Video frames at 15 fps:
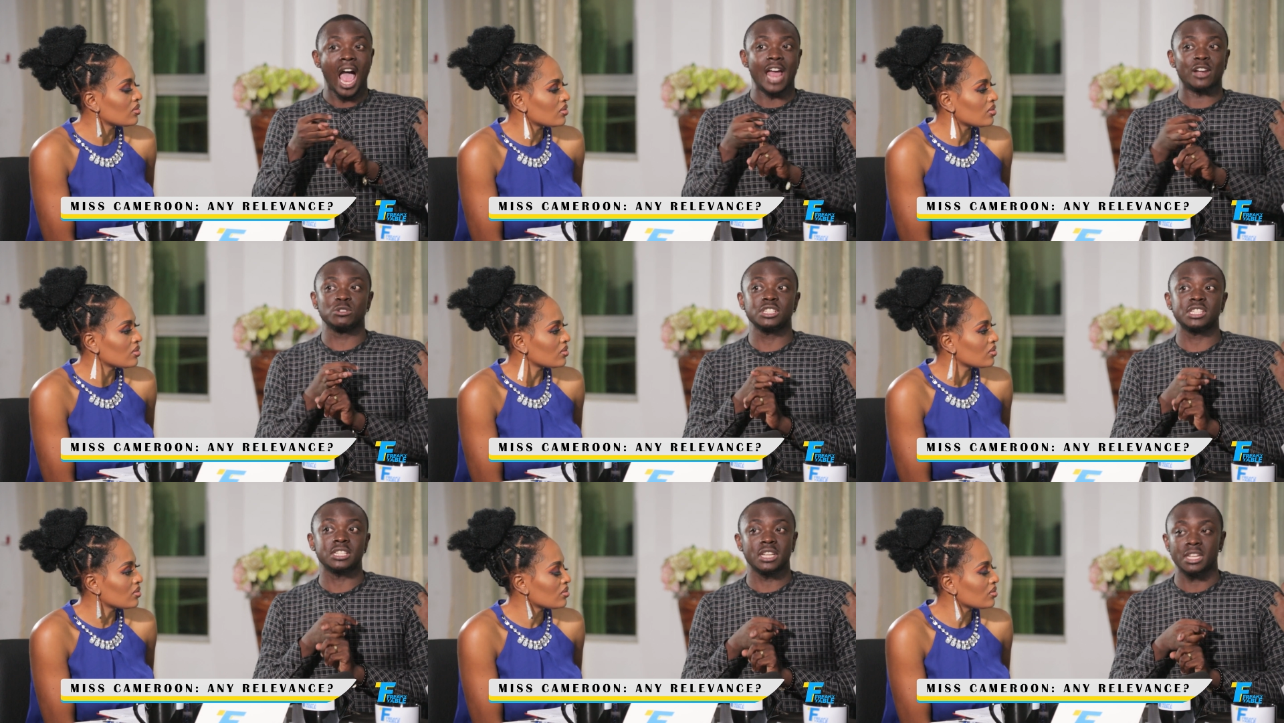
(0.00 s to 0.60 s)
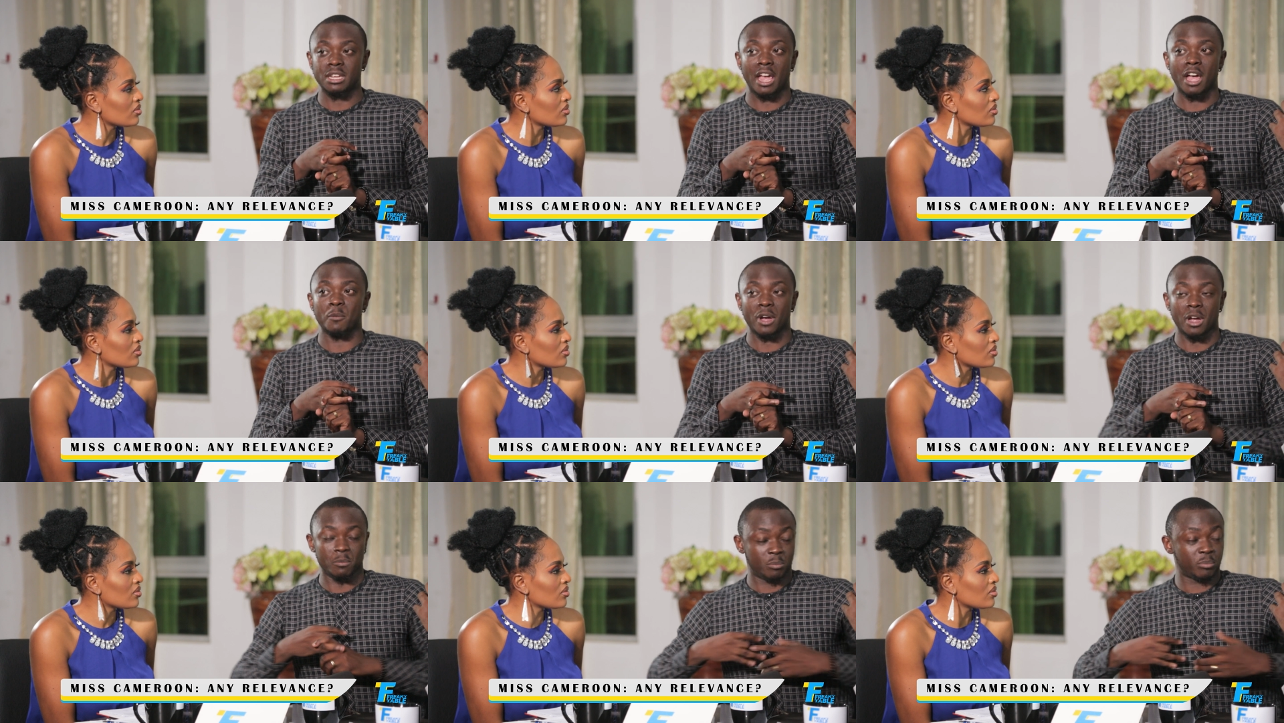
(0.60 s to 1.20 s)
Speaker 1: I don't see um,
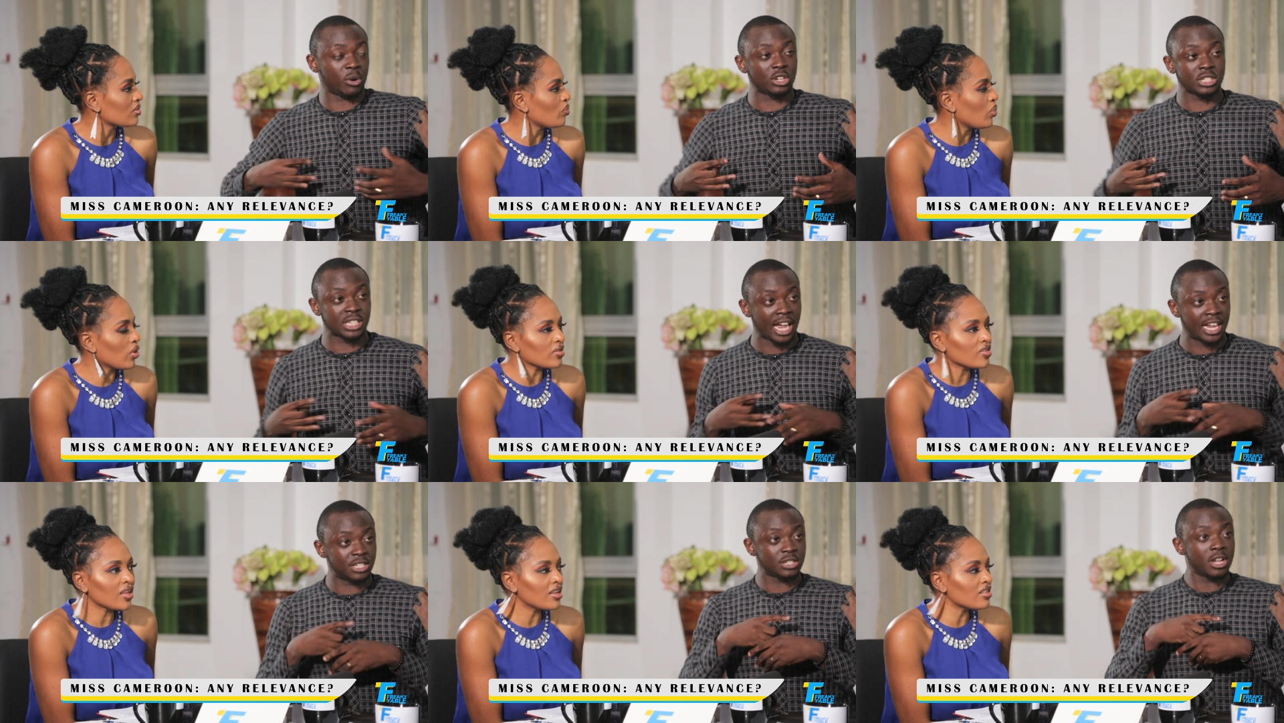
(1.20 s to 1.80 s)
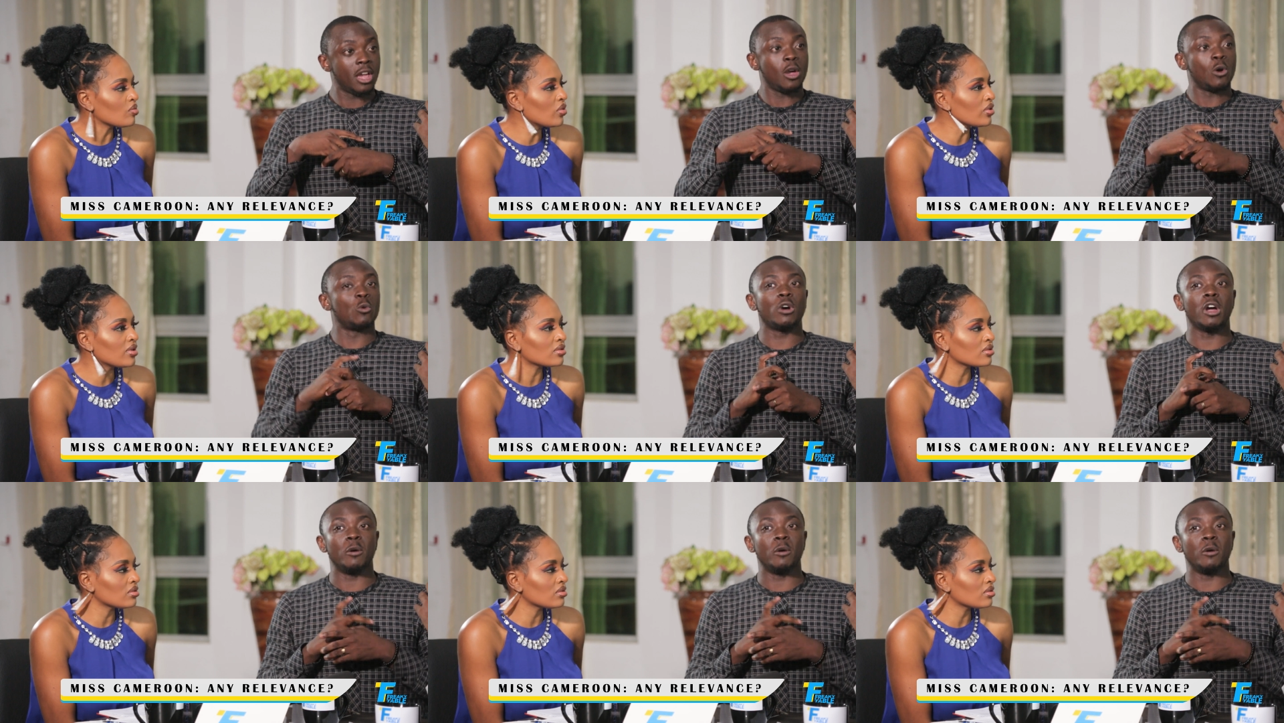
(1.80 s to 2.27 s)
um, plus, plus size, size um,